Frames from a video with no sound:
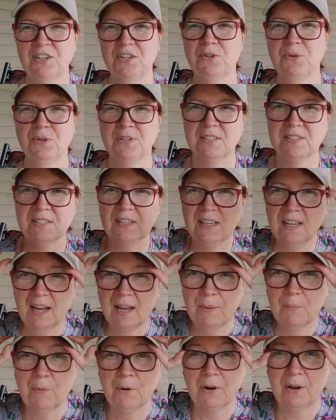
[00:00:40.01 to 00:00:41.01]
and you can see
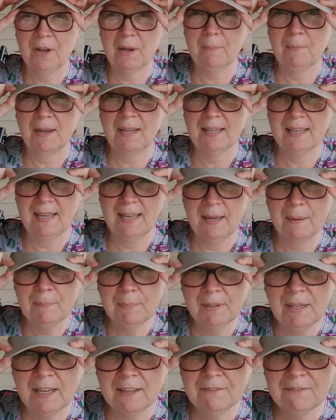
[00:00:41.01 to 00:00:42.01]
I'm wearing my Camp
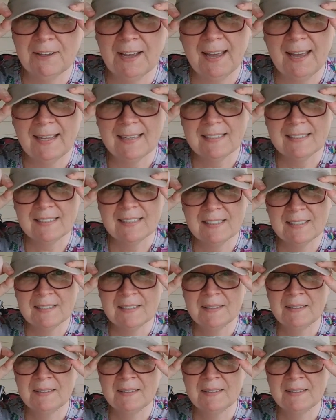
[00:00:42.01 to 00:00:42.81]
Life hat